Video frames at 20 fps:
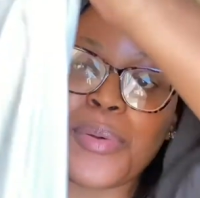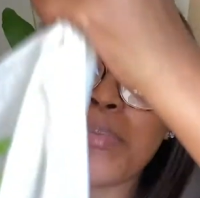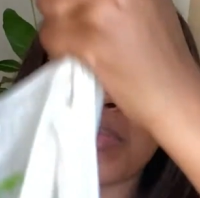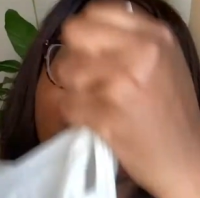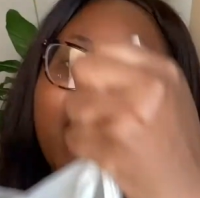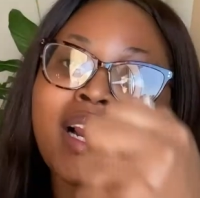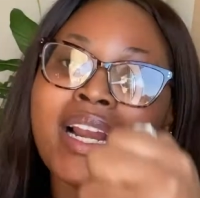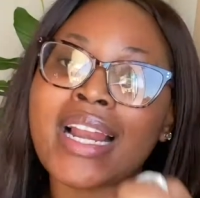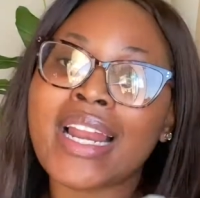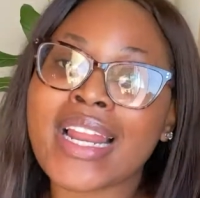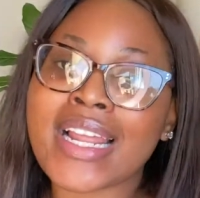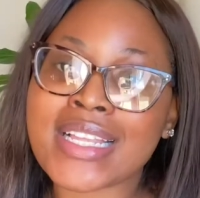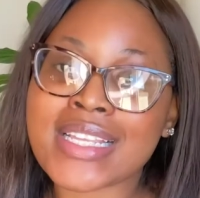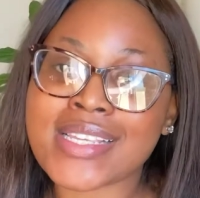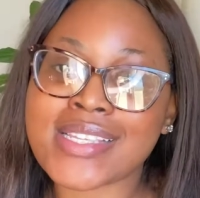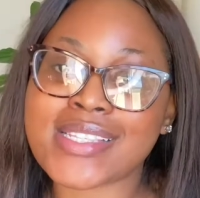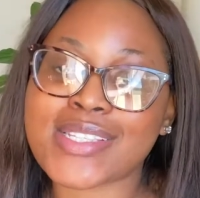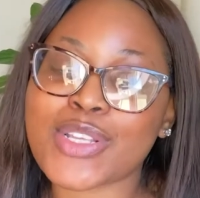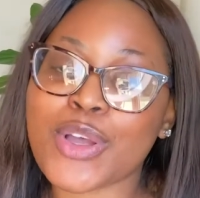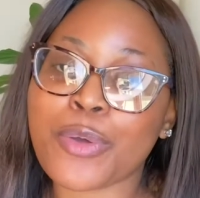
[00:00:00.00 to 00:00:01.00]
Clicks.
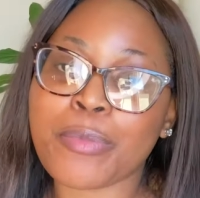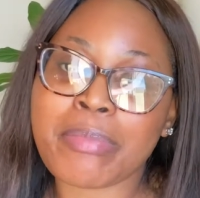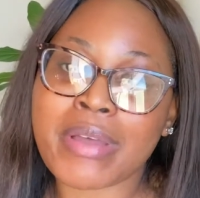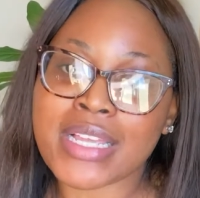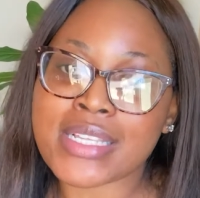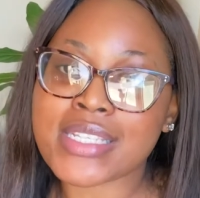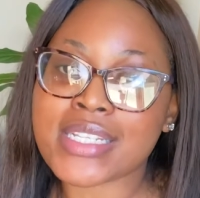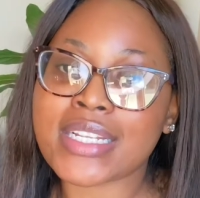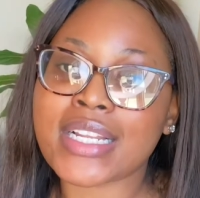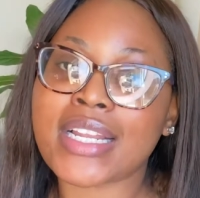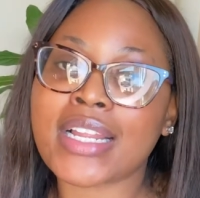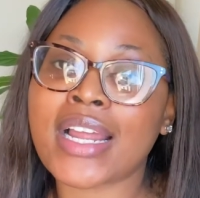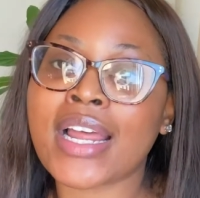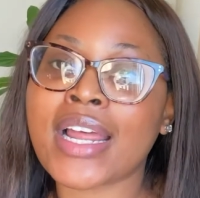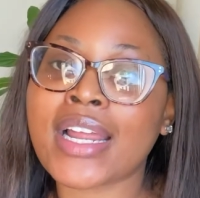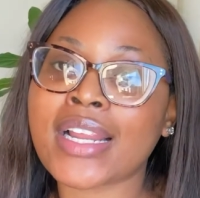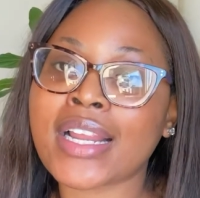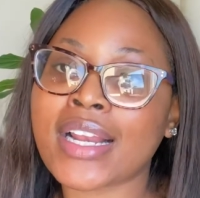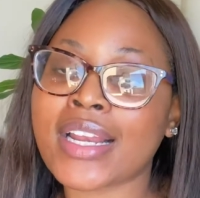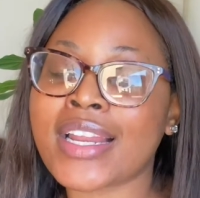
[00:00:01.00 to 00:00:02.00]
So basically a
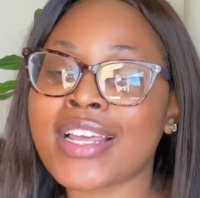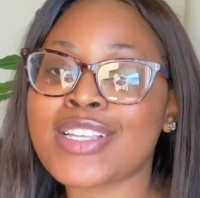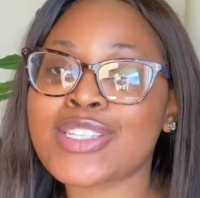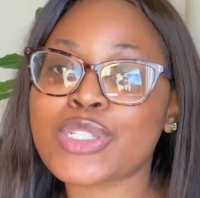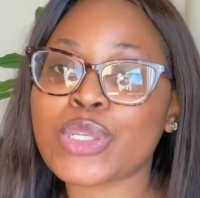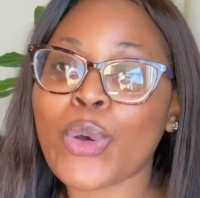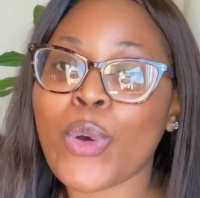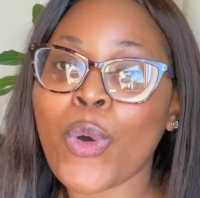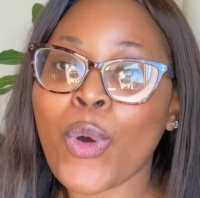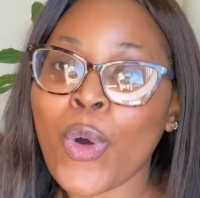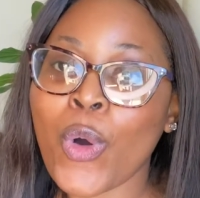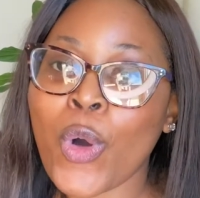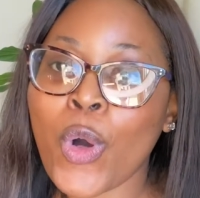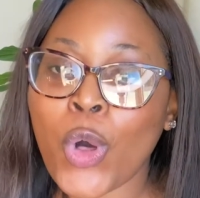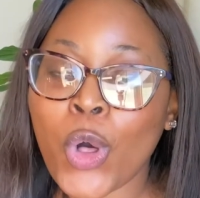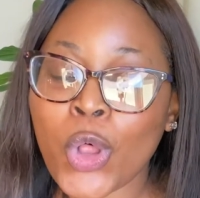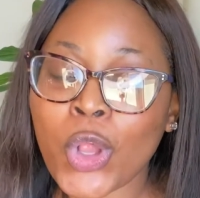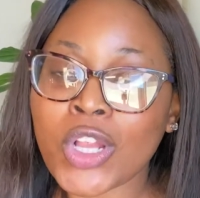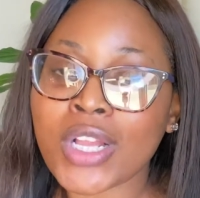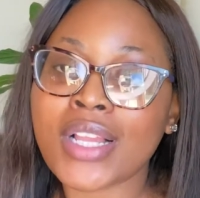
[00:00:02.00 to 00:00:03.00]
Clicks
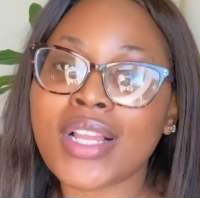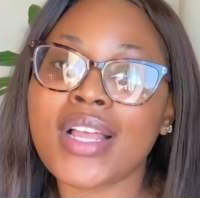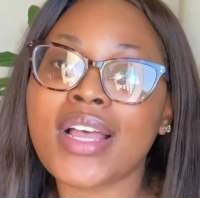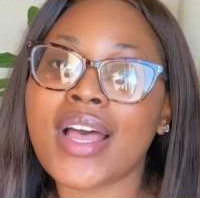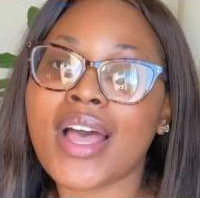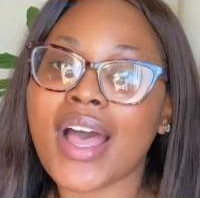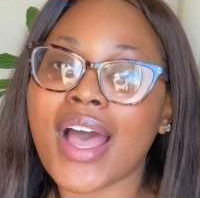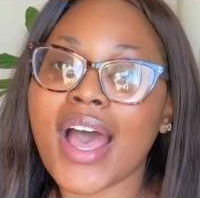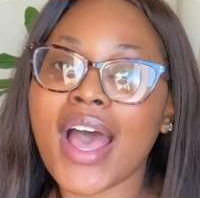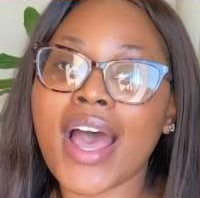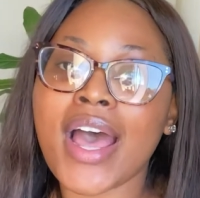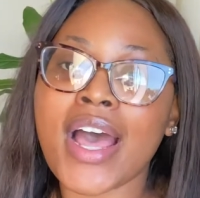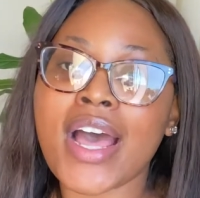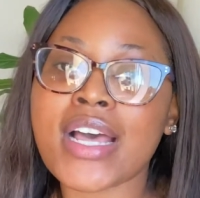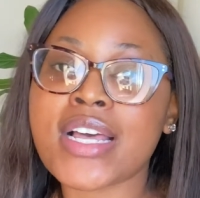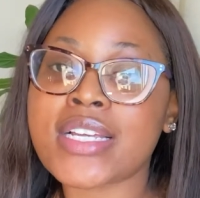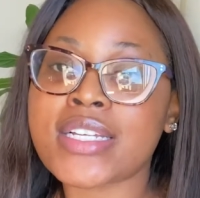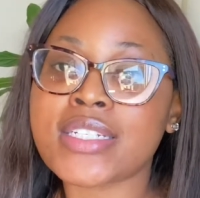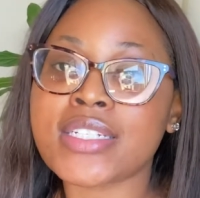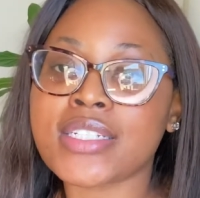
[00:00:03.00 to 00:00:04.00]
haul
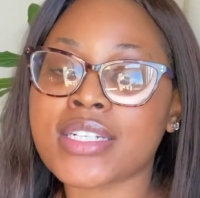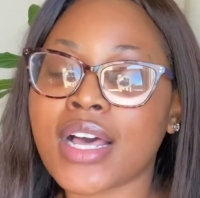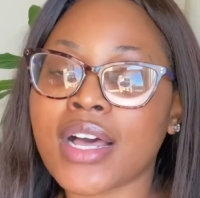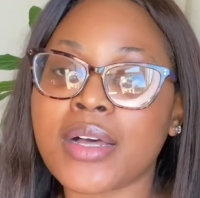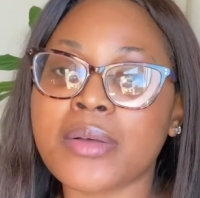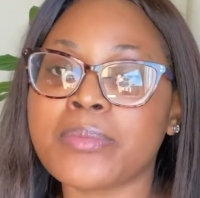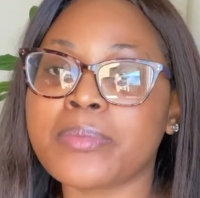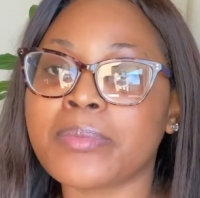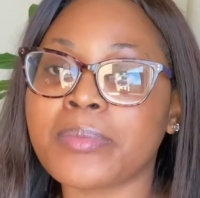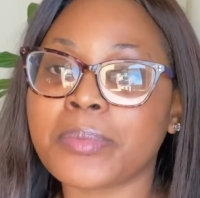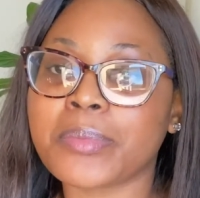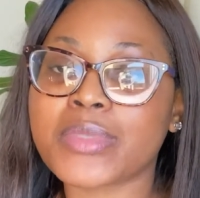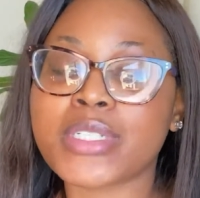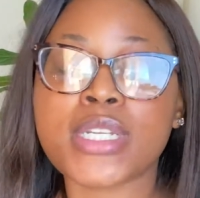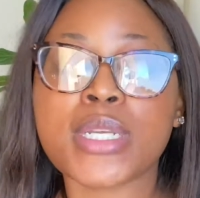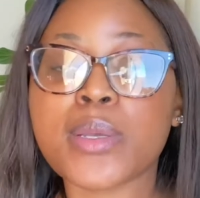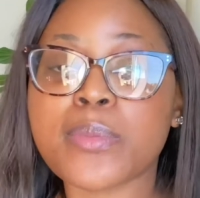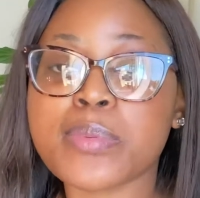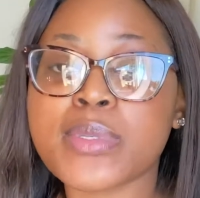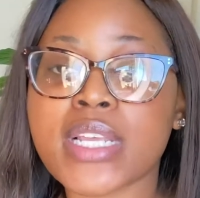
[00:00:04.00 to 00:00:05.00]
and
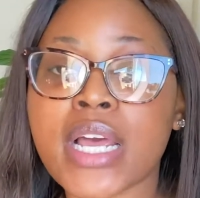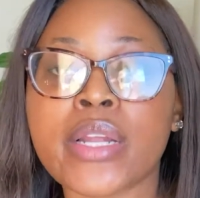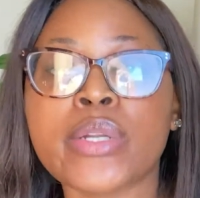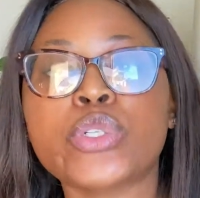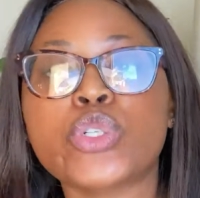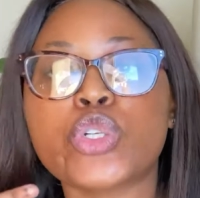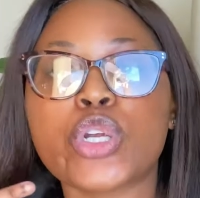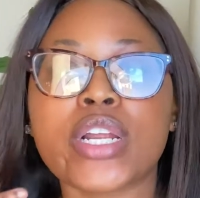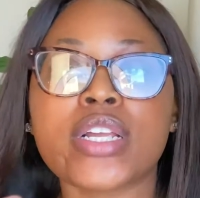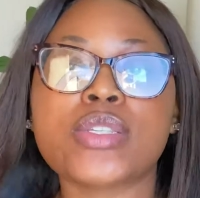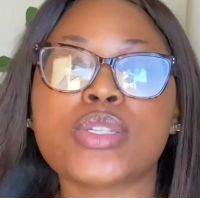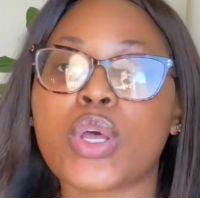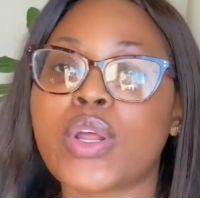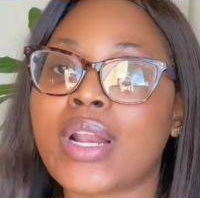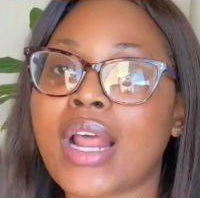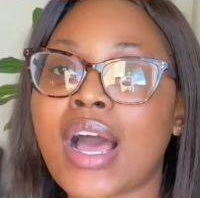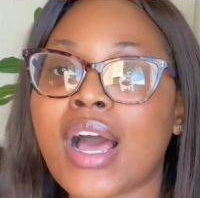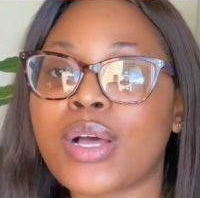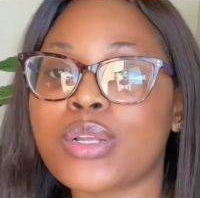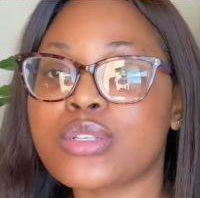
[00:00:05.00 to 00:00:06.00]
tips and tricks on
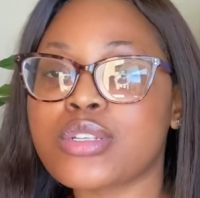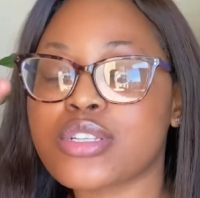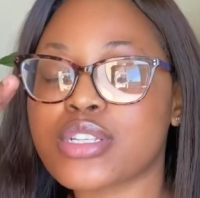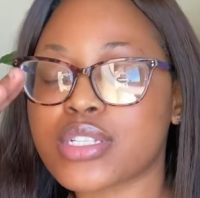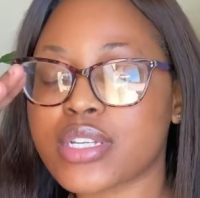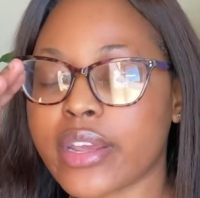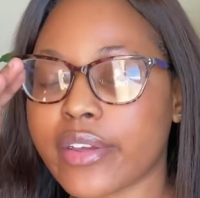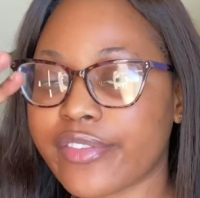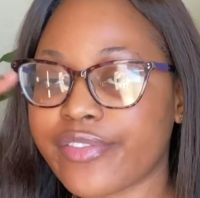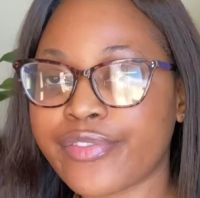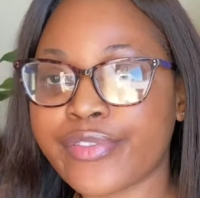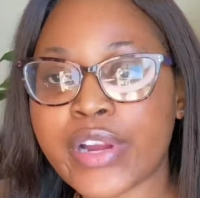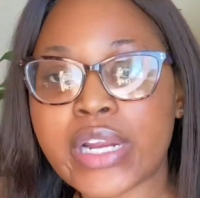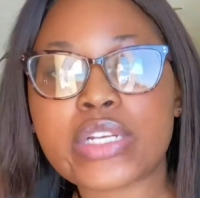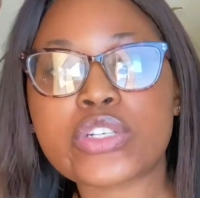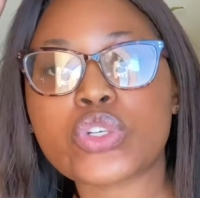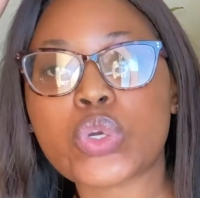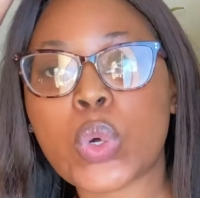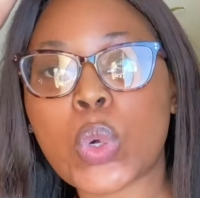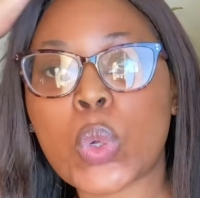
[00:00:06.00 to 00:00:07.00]
how to stay
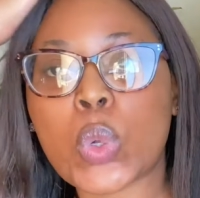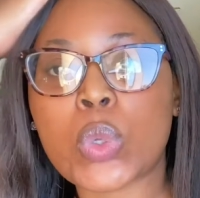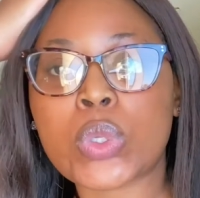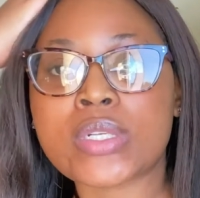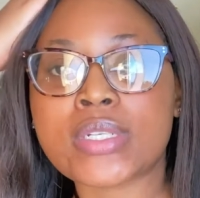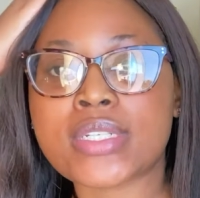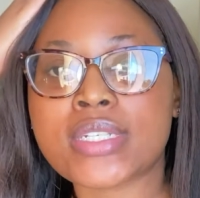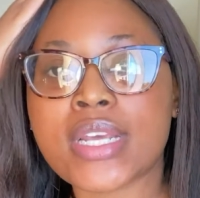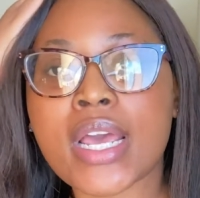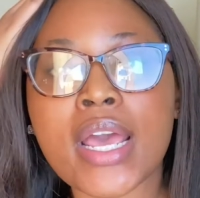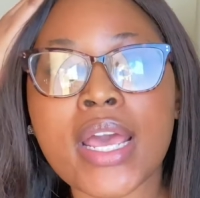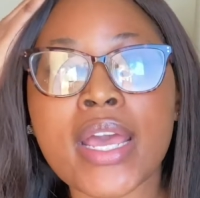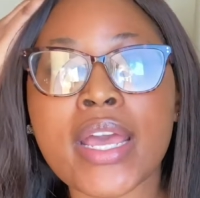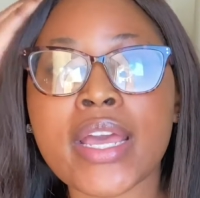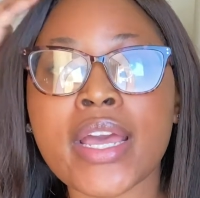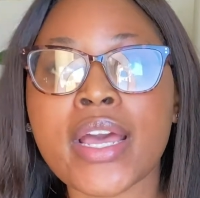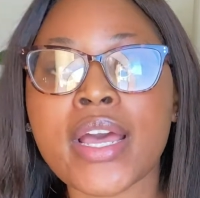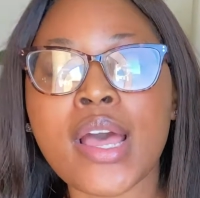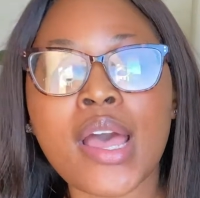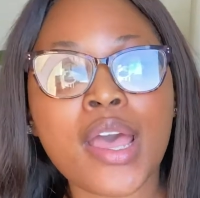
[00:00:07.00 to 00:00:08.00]
fresh all day.